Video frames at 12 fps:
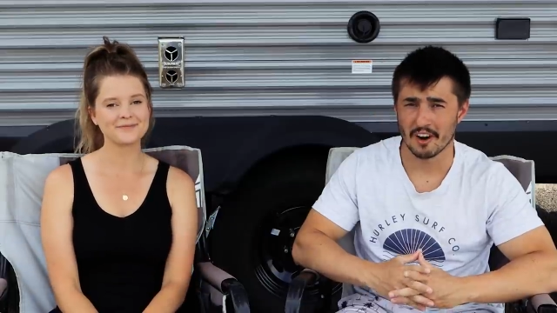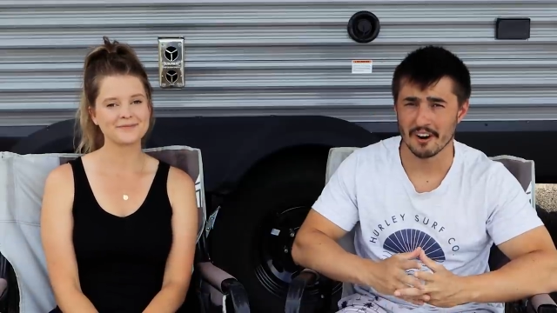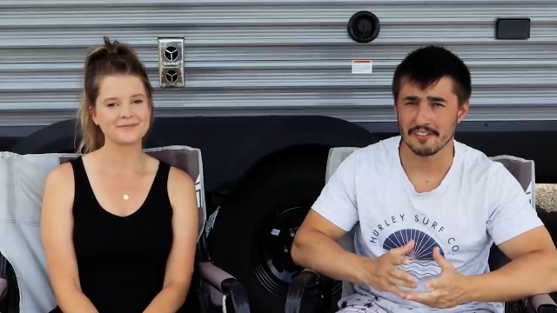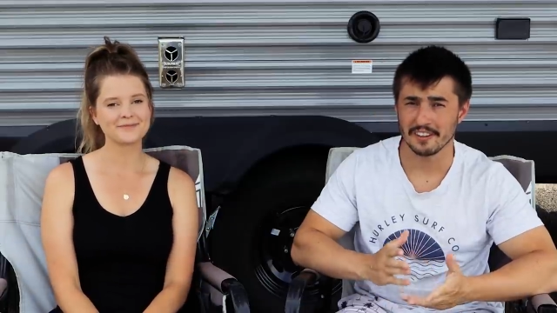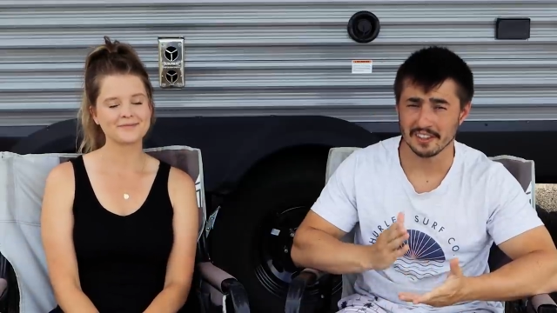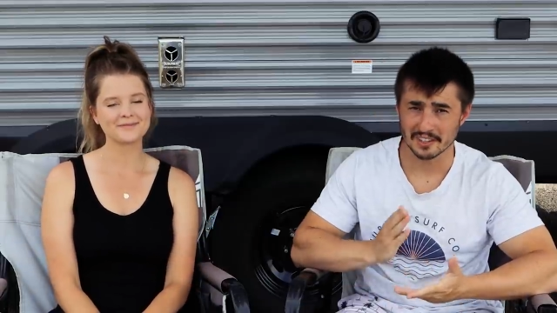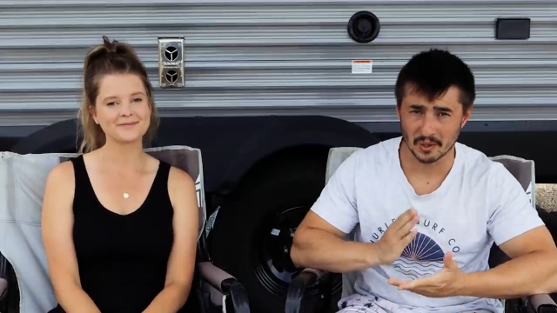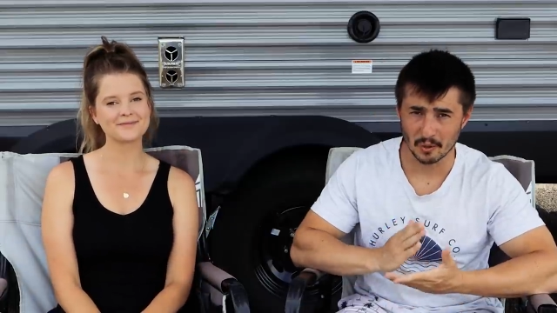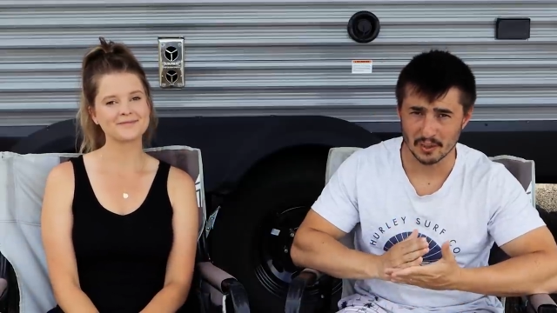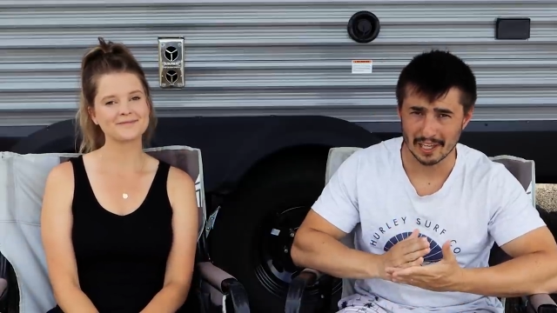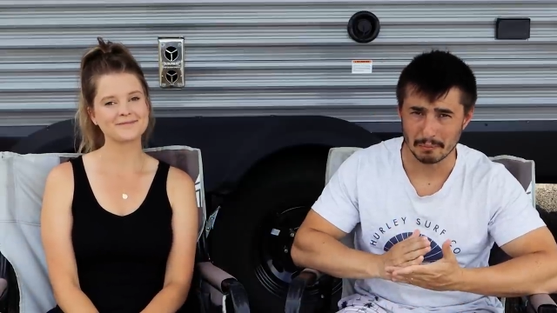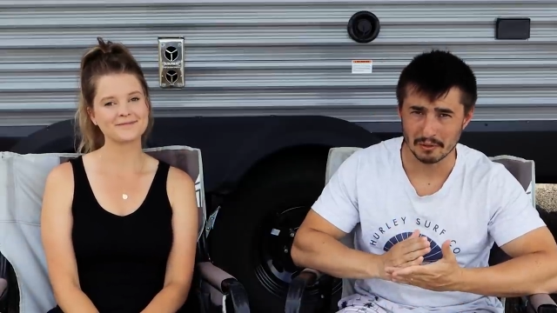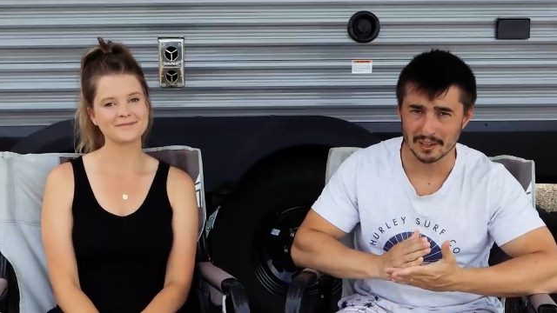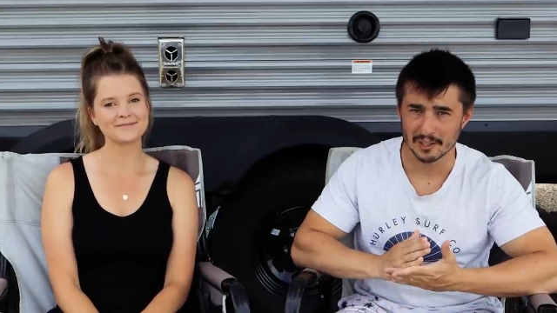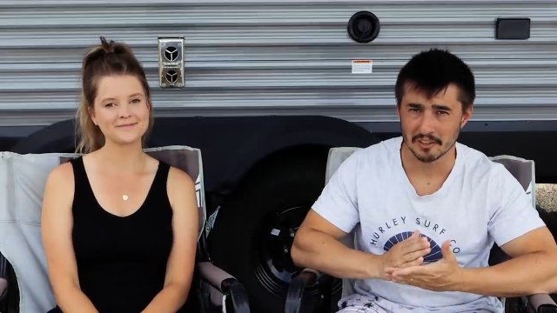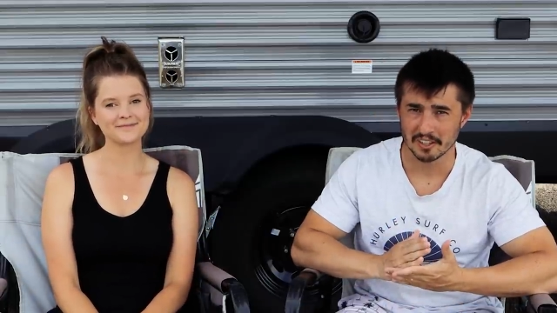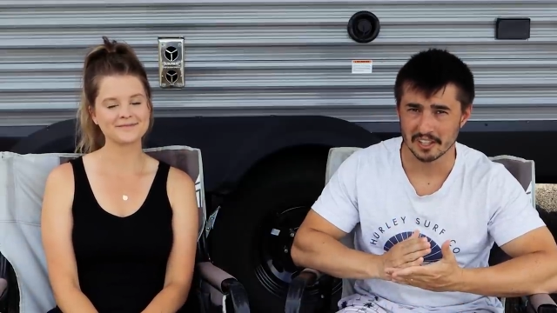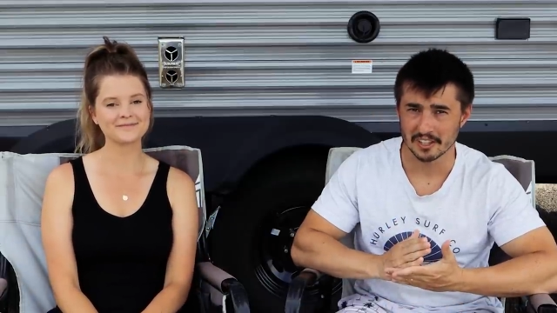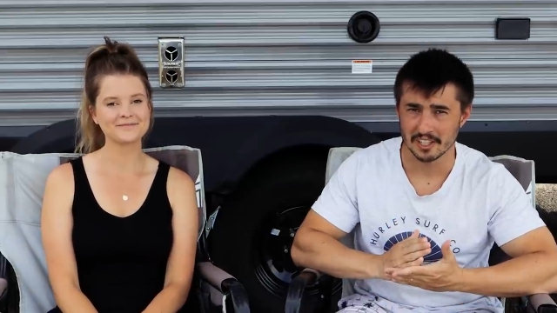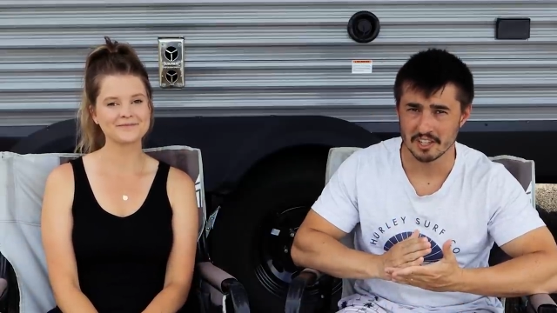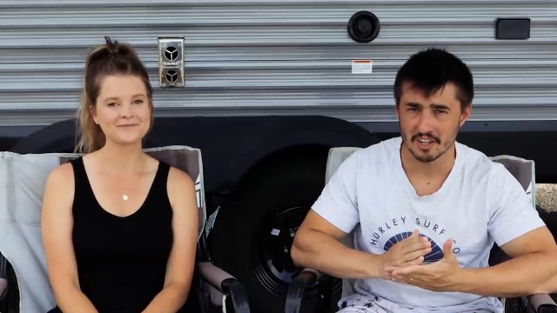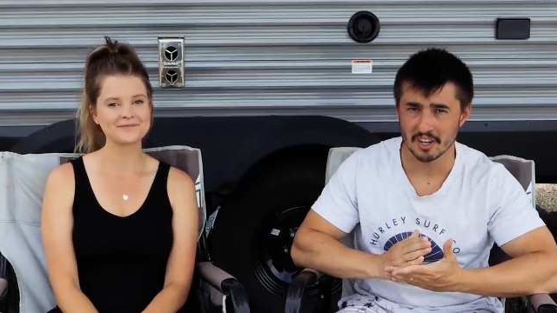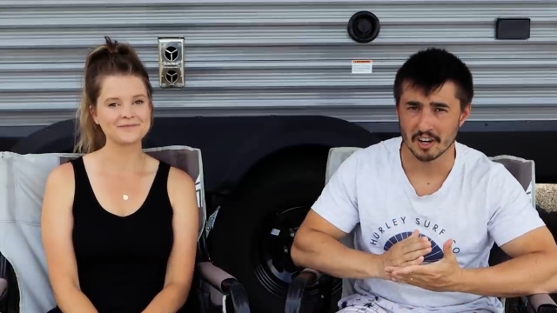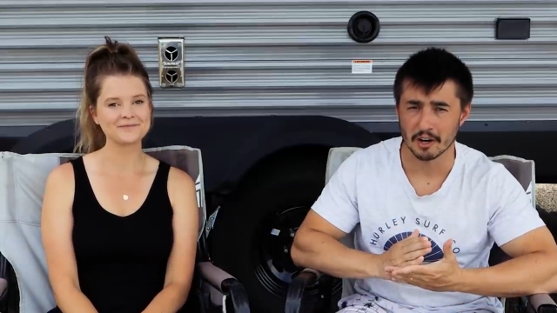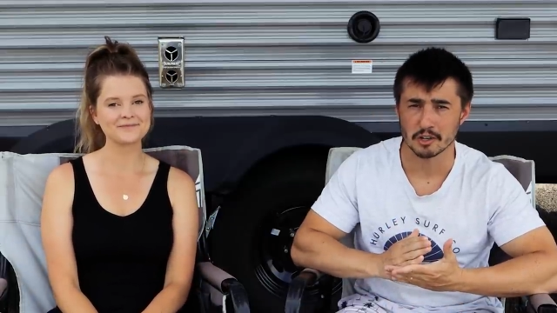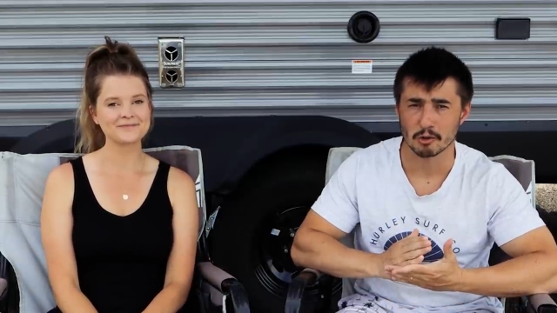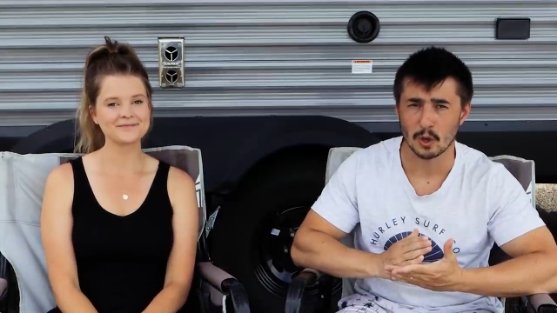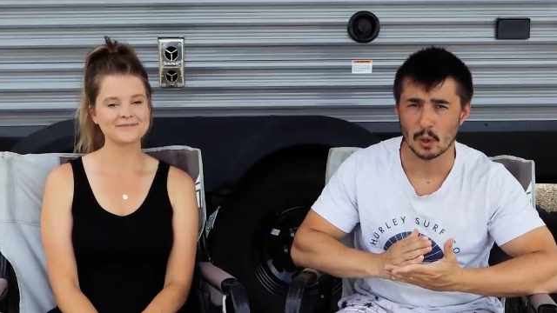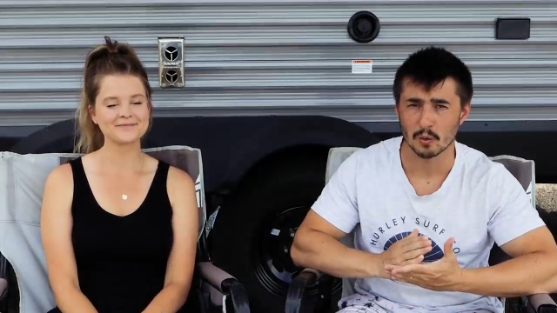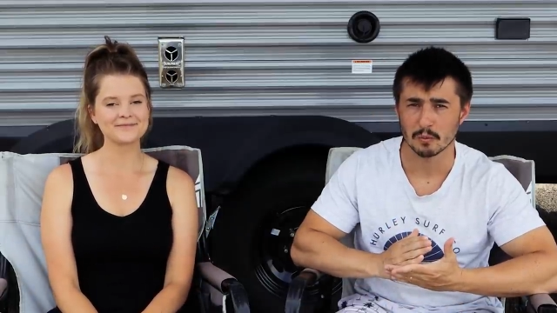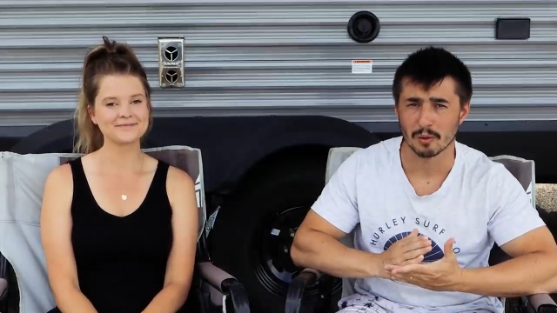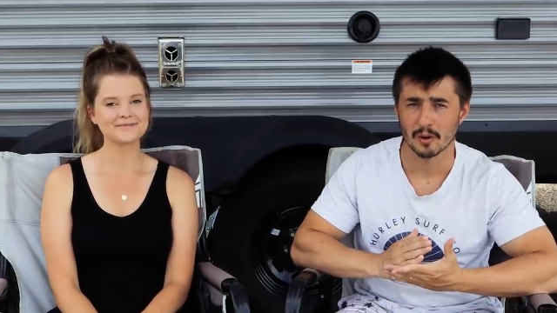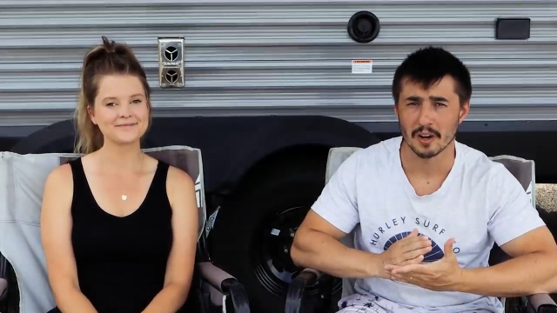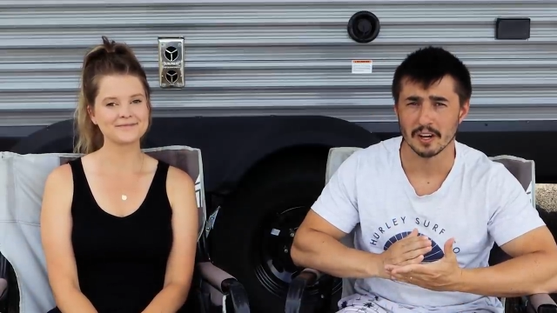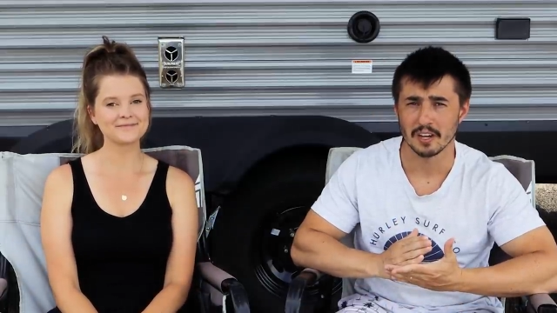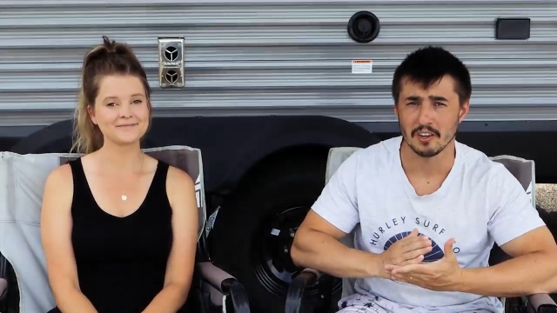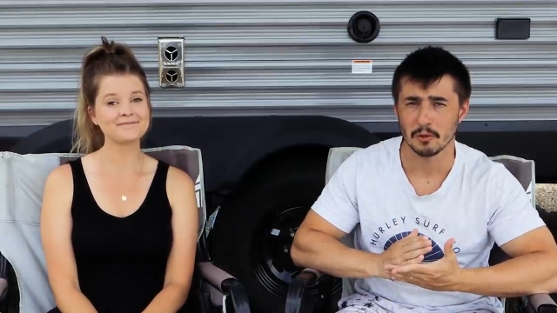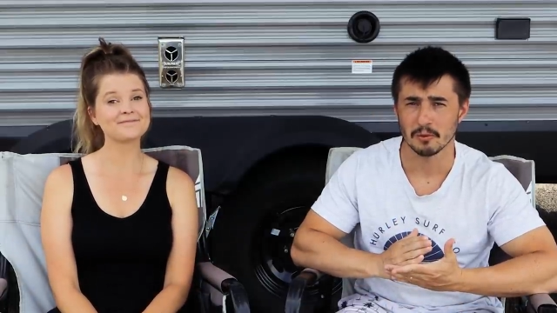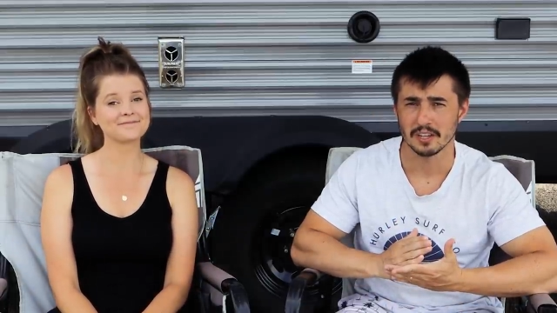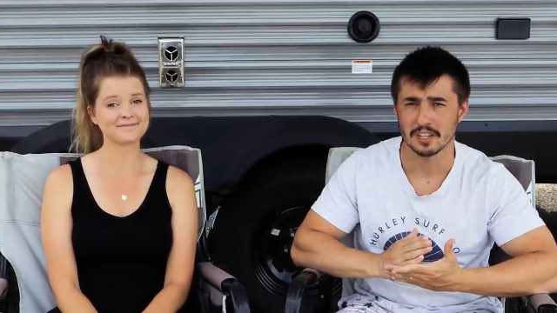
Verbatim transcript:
Speaker 1: RV Storytime with Luke and Alysha, our trailer was broken into